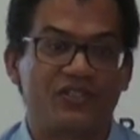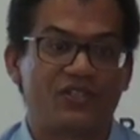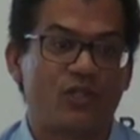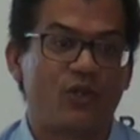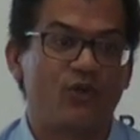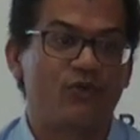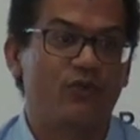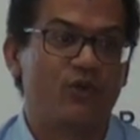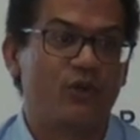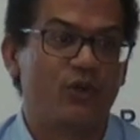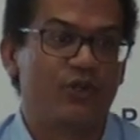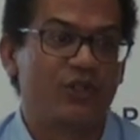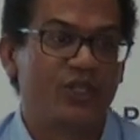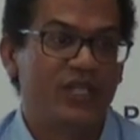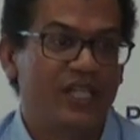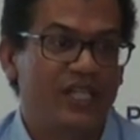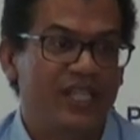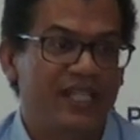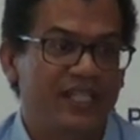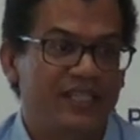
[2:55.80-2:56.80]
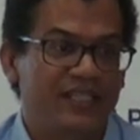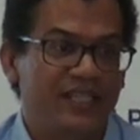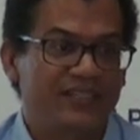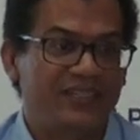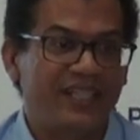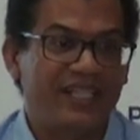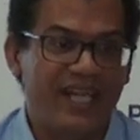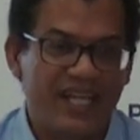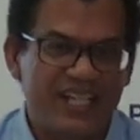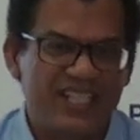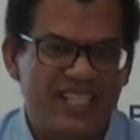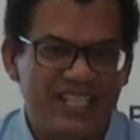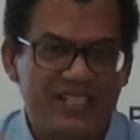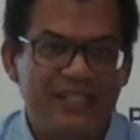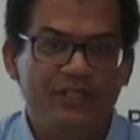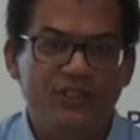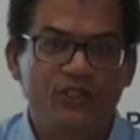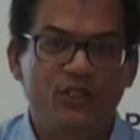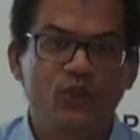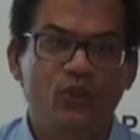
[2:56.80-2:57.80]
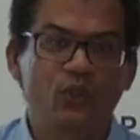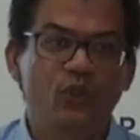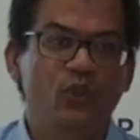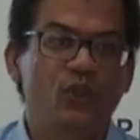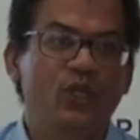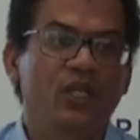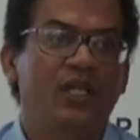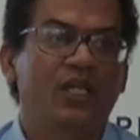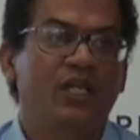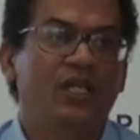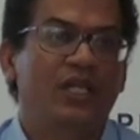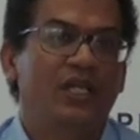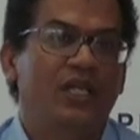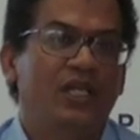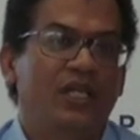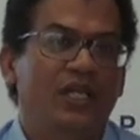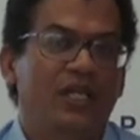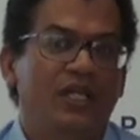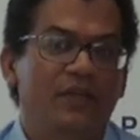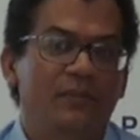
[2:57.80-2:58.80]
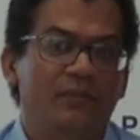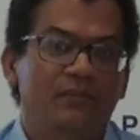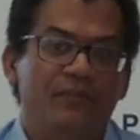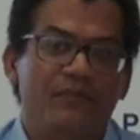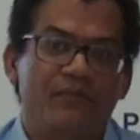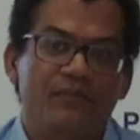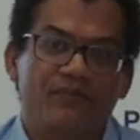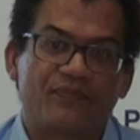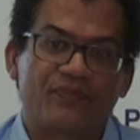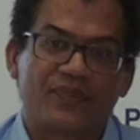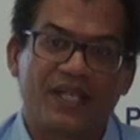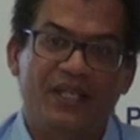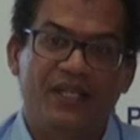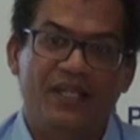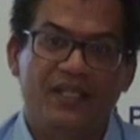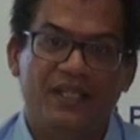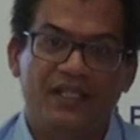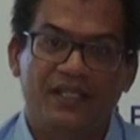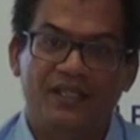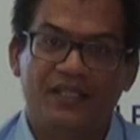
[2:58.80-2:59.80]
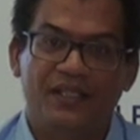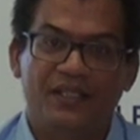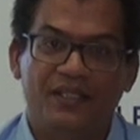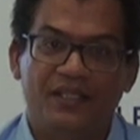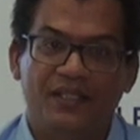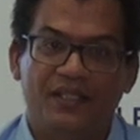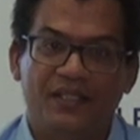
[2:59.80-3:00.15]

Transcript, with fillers: and so forth, that they actually do um, uh,